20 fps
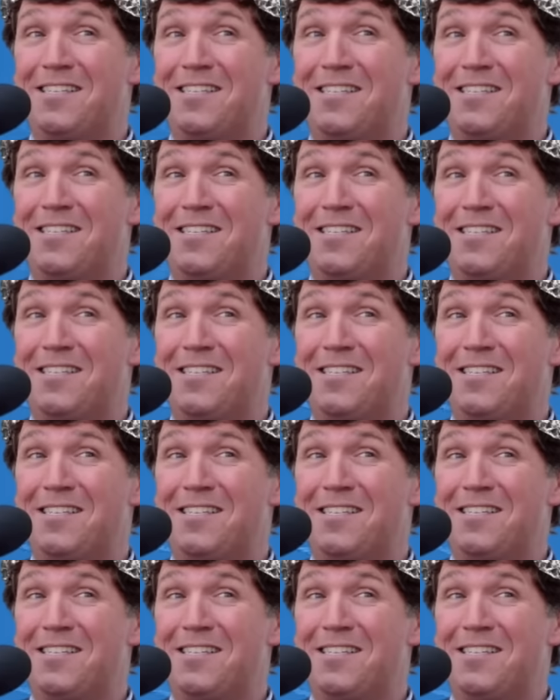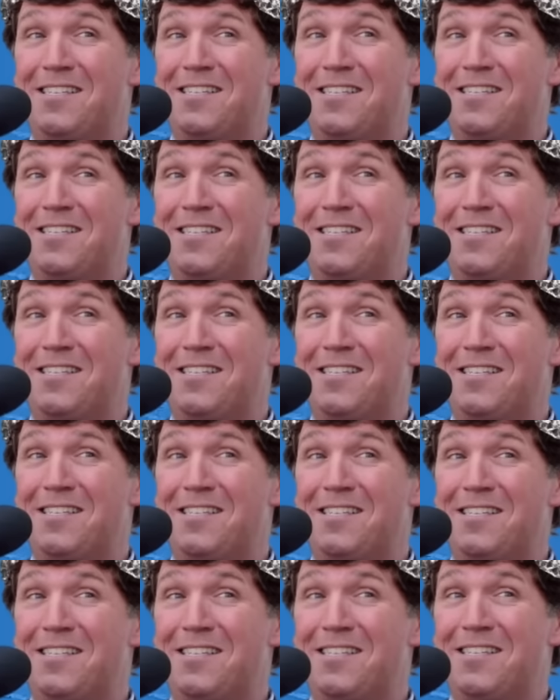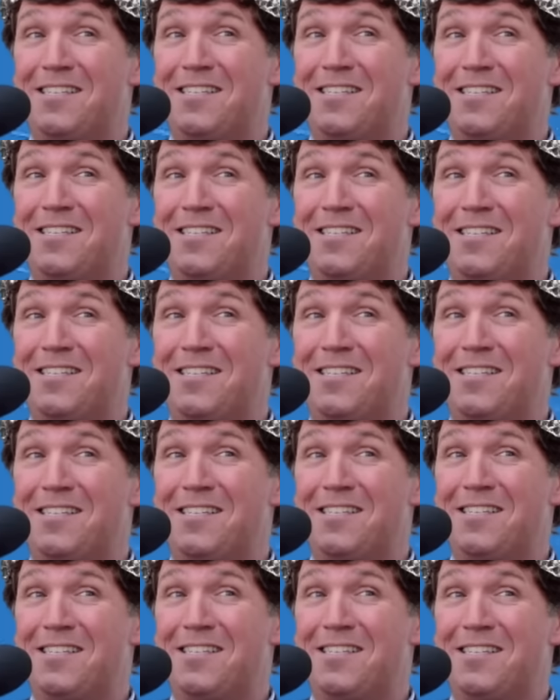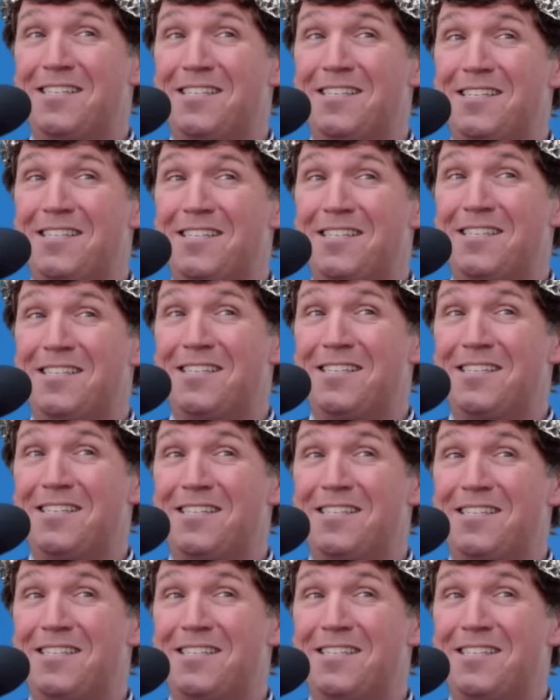Nobody speaks.